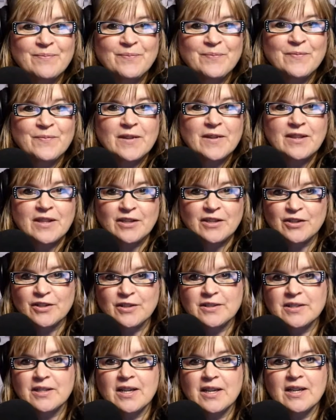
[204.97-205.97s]
that
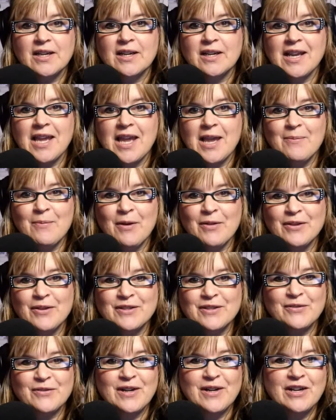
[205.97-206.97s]
just came on the
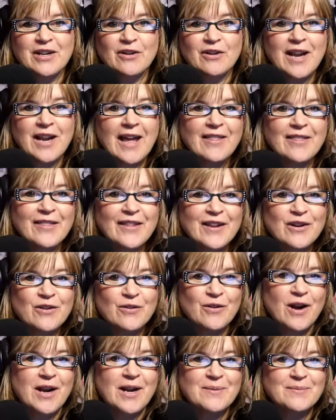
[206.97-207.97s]
screen here, Kathleen
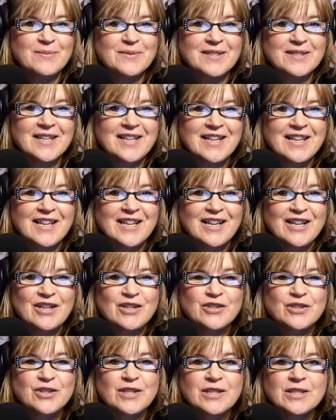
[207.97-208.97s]
Grimes,
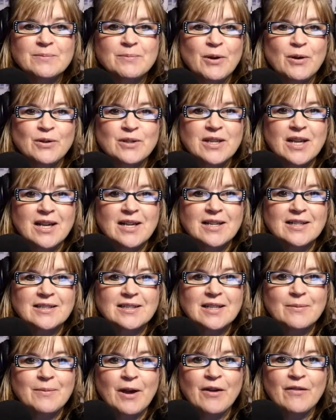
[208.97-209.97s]
she spoke to us
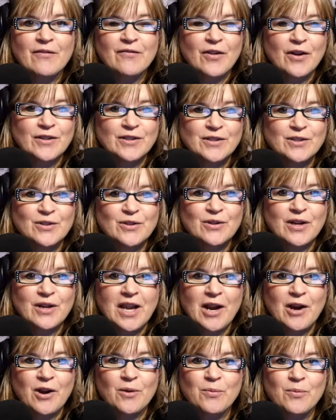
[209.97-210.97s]
about foster
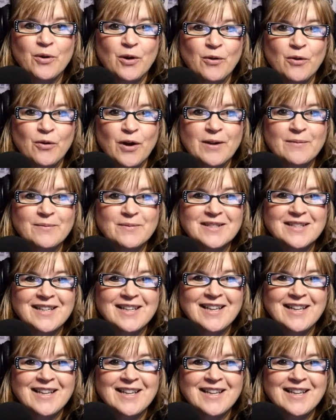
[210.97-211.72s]
care programs.